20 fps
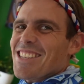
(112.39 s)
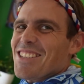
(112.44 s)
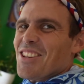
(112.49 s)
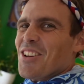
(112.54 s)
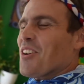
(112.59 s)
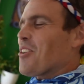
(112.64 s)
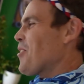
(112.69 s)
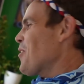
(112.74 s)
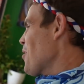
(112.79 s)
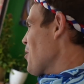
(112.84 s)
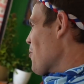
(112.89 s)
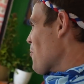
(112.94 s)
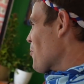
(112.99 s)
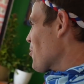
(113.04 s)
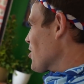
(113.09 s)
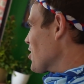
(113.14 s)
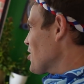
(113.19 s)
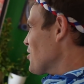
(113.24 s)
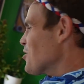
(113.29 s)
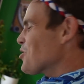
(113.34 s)
So
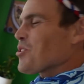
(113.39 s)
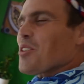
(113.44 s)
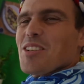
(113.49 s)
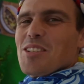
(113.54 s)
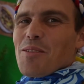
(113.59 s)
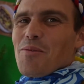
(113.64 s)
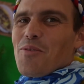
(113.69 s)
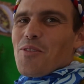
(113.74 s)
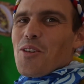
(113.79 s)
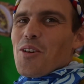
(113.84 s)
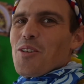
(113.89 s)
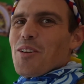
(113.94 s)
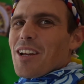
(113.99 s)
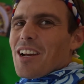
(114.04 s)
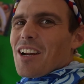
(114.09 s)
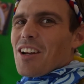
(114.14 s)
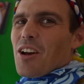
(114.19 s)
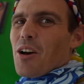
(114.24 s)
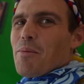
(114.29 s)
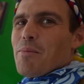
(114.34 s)
we're gonna enjoy some food. I
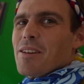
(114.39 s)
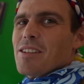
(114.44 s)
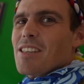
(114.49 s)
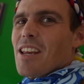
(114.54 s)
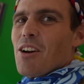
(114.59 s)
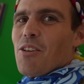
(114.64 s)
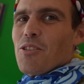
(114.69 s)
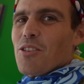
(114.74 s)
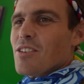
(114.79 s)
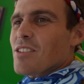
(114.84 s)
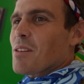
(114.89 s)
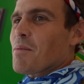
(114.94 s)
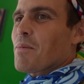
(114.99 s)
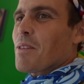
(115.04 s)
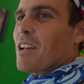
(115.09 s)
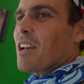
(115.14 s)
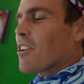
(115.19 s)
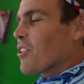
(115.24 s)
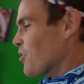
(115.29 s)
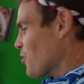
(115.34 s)
got hummus. I ordered
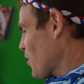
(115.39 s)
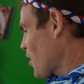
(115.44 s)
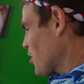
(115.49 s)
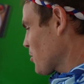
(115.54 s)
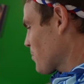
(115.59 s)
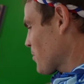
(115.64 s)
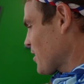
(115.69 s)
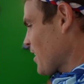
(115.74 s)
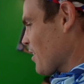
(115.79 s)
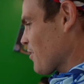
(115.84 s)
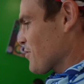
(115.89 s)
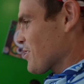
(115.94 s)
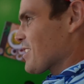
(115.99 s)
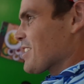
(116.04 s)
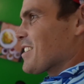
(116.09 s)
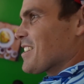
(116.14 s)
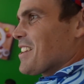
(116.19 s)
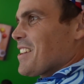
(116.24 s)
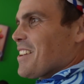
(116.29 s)
something I don't know how to pronounce.